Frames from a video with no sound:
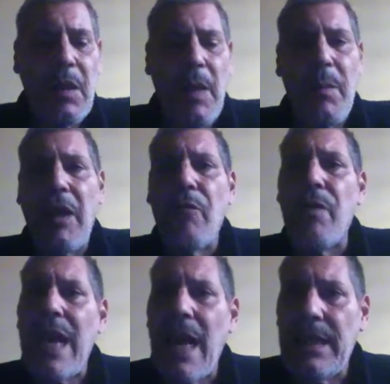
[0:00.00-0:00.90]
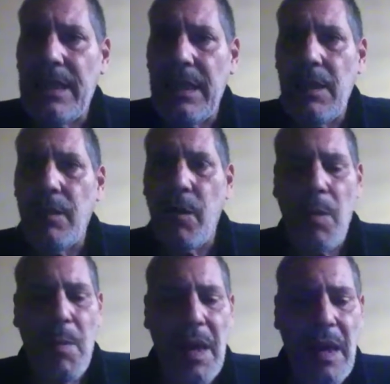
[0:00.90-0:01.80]
becoming a reality
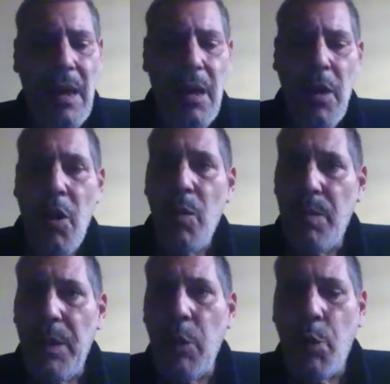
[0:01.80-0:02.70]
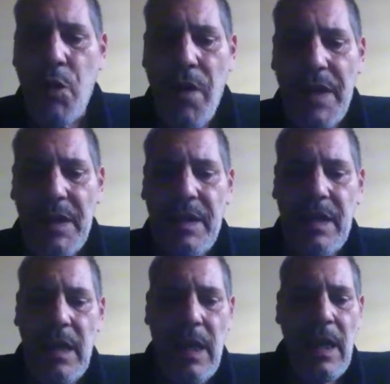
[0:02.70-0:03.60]
from a mere
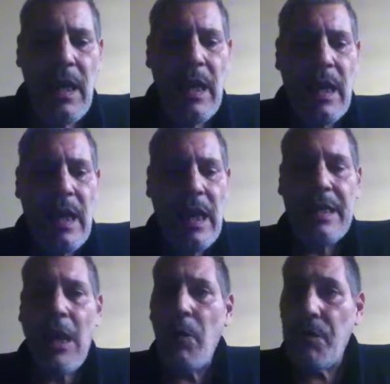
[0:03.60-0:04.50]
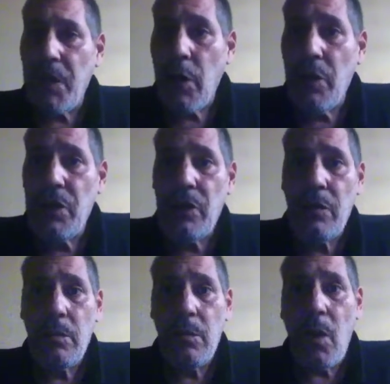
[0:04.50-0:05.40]
blueprint, and our views
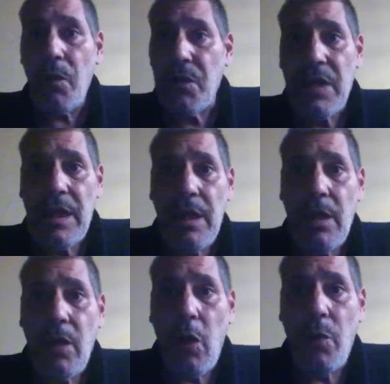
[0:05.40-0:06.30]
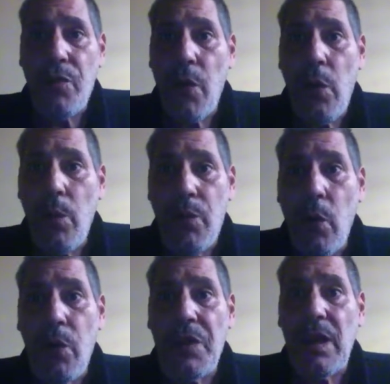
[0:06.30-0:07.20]
obviously got
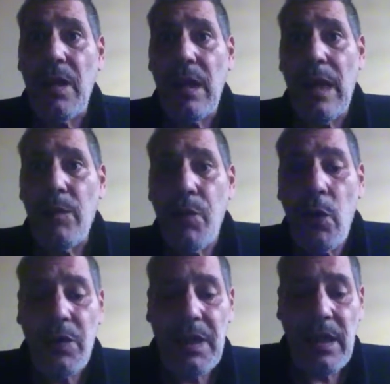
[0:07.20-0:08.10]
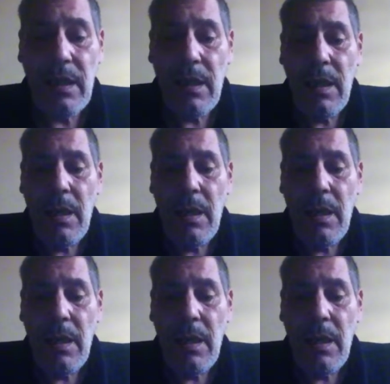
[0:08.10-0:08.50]
broader and broader.